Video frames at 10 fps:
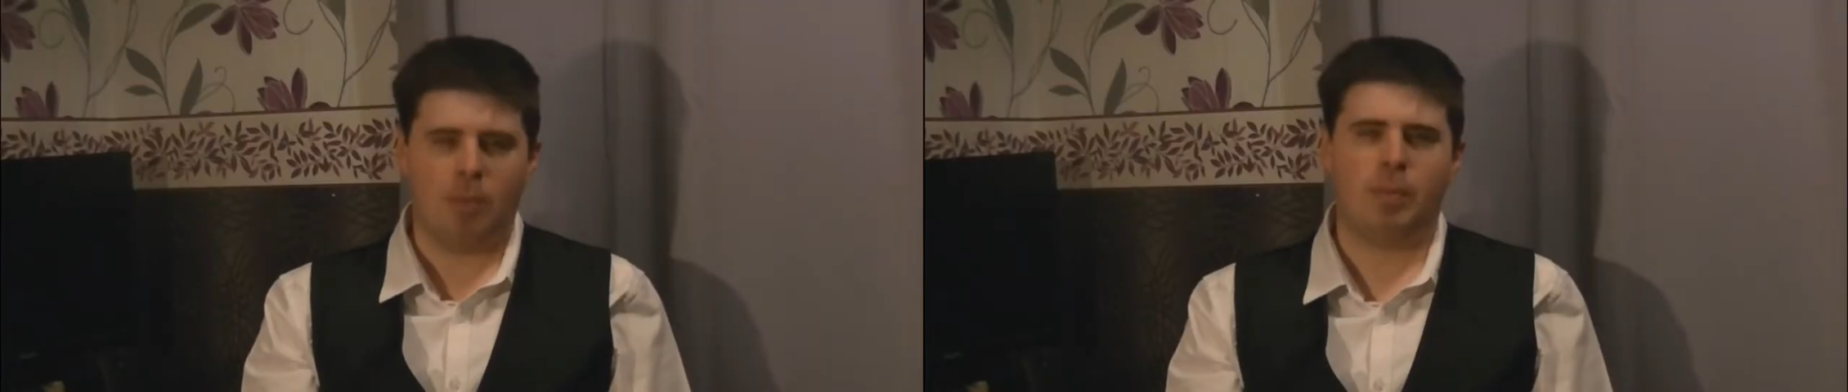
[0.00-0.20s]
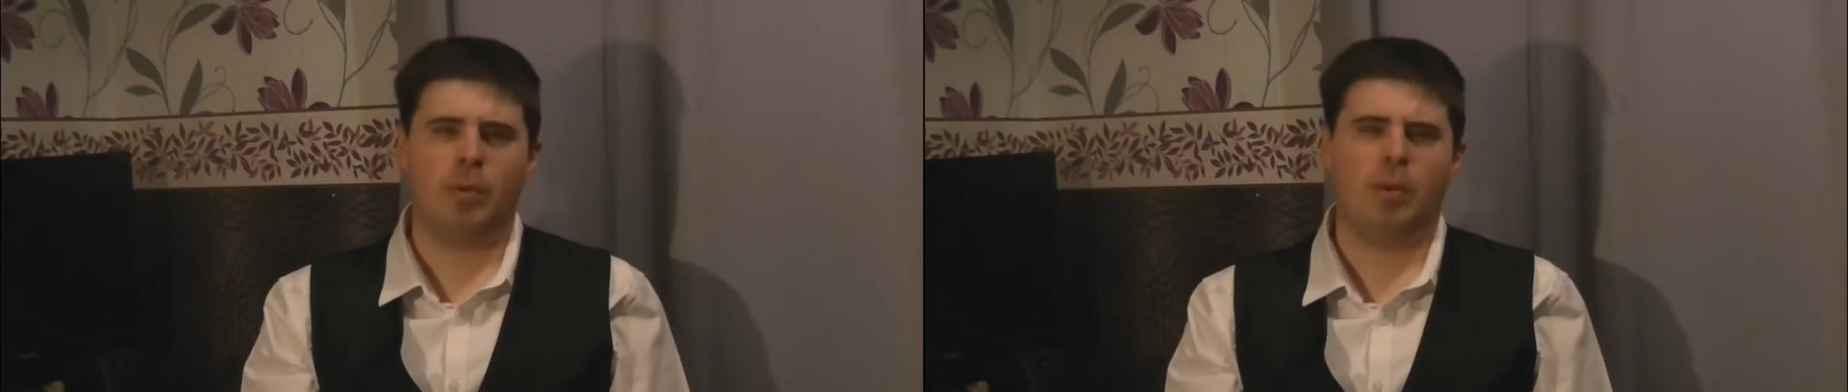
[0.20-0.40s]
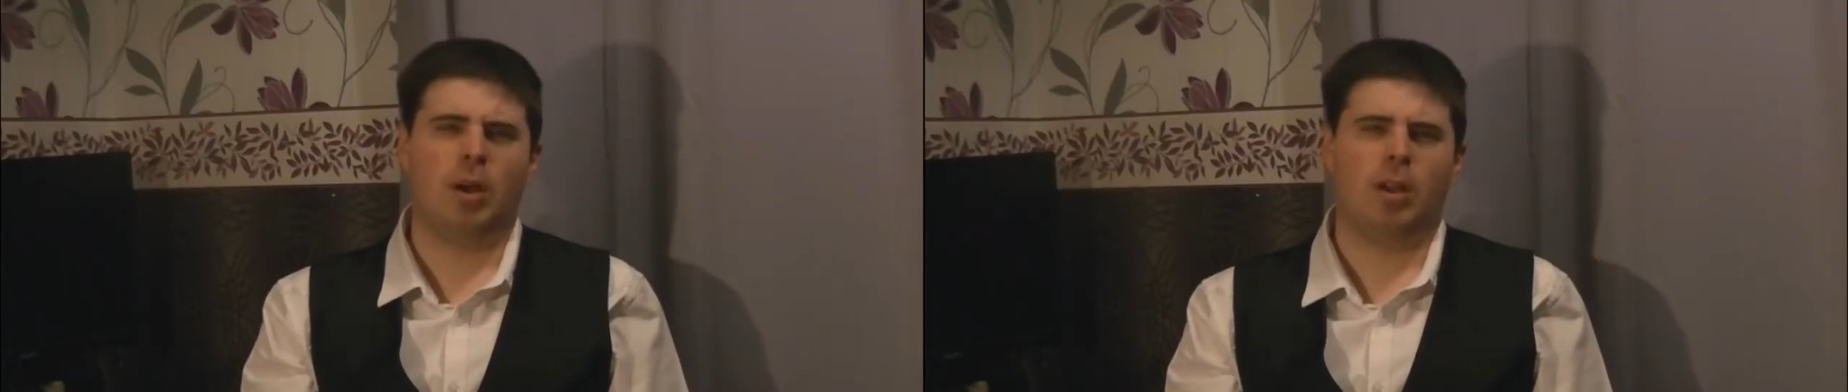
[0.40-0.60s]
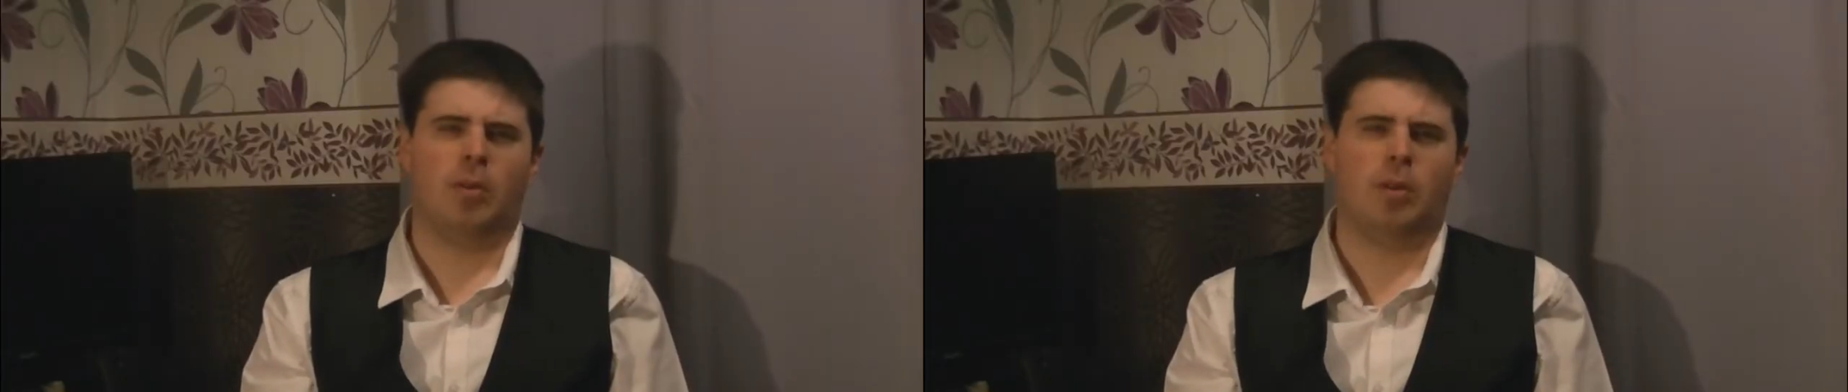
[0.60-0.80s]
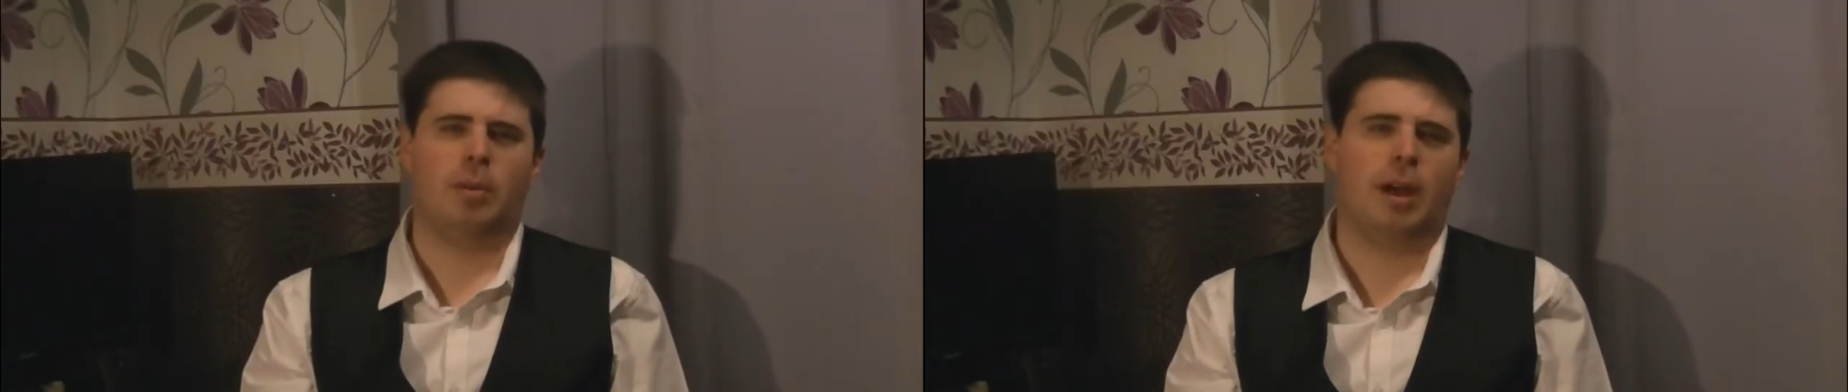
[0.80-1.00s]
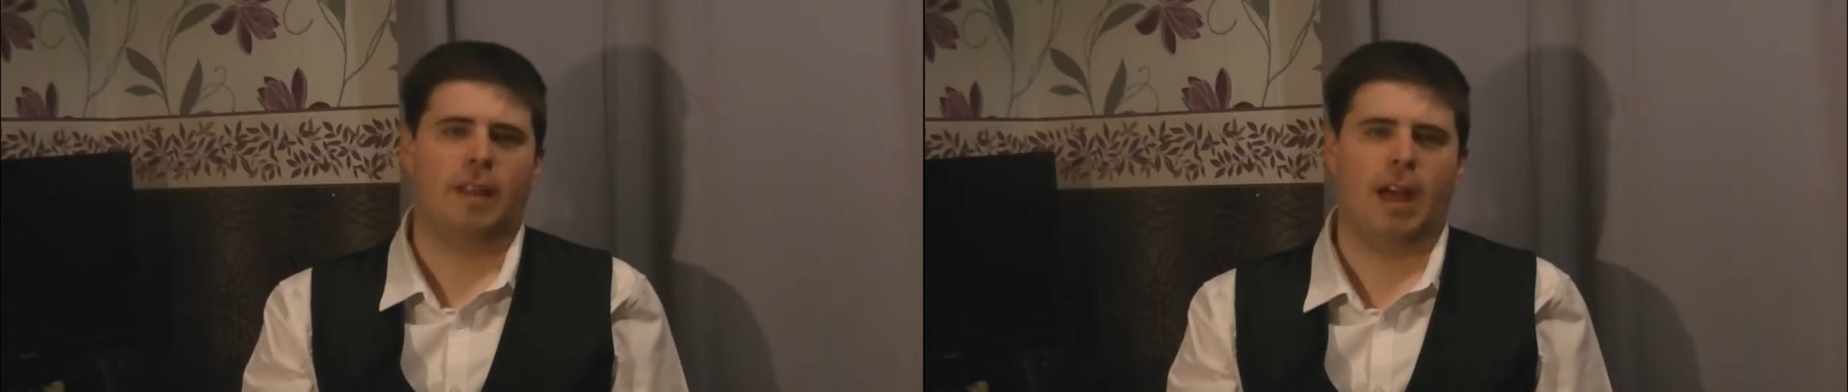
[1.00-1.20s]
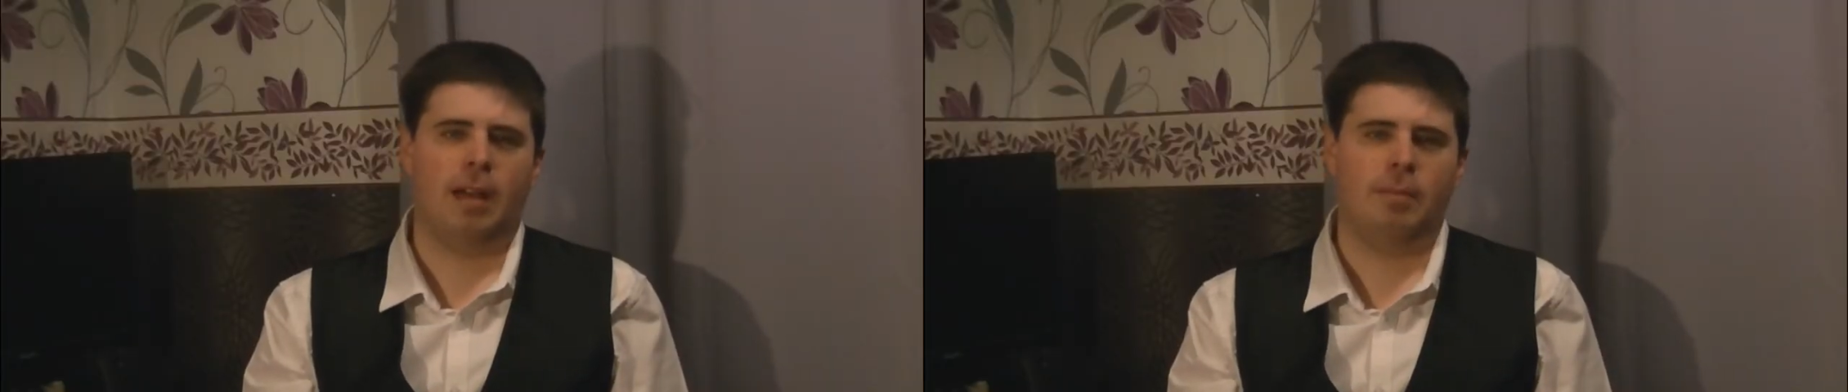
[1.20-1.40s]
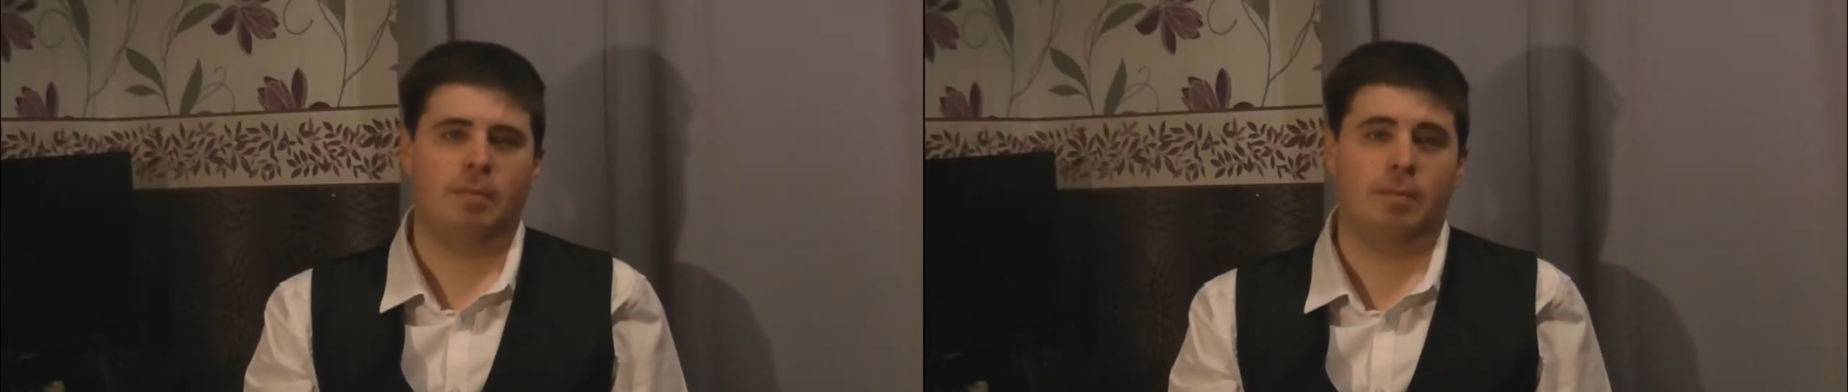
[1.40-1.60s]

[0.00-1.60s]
But we won't go on about that.